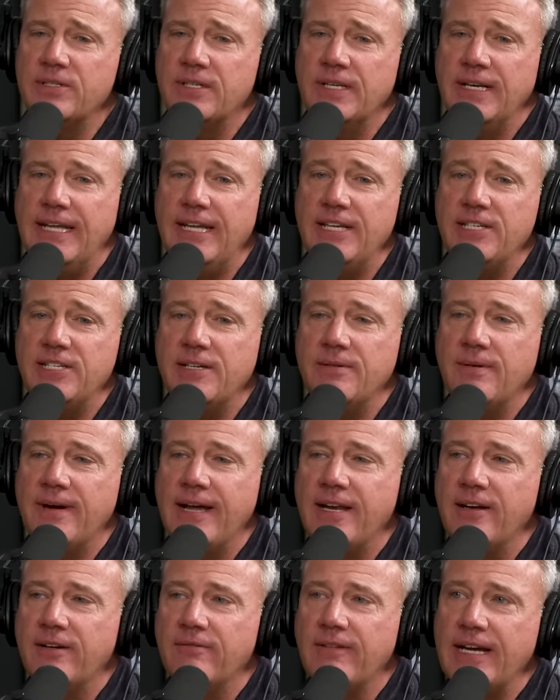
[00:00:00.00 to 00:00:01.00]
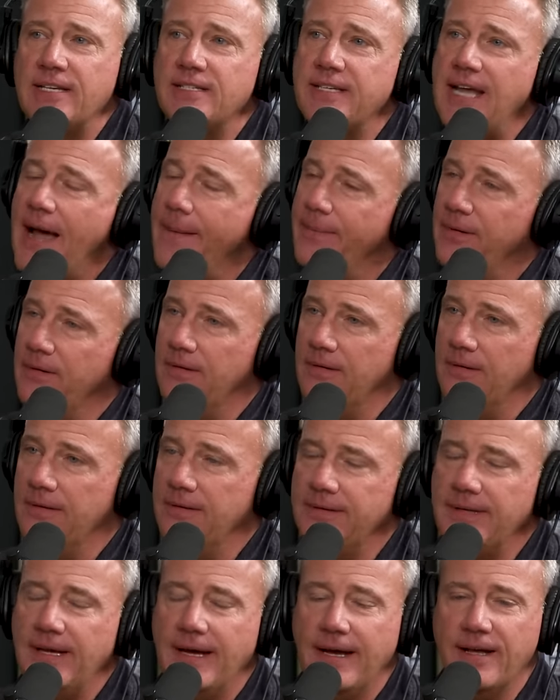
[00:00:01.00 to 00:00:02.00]
was an easy way to raise capital.
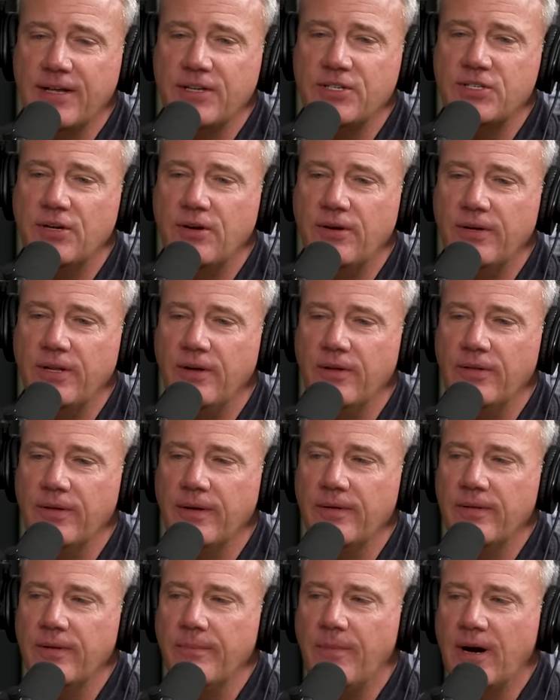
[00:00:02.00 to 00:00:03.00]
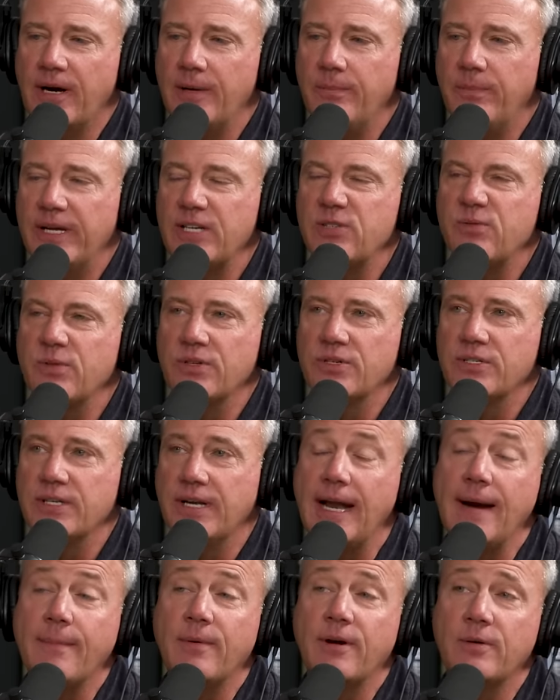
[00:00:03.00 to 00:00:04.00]
Yeah. The marketplace was
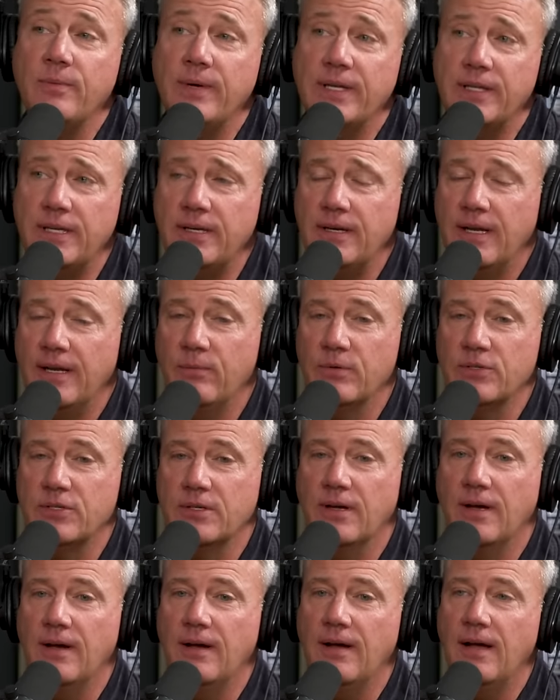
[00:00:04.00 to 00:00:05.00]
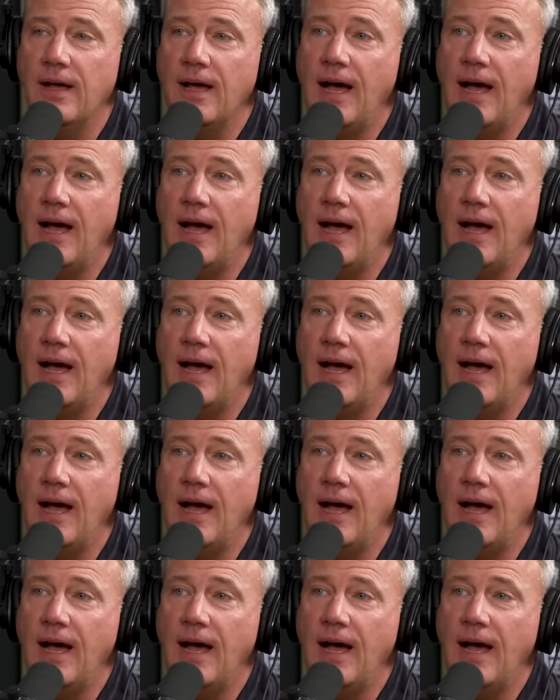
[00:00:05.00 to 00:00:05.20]
enamored with it. And it was a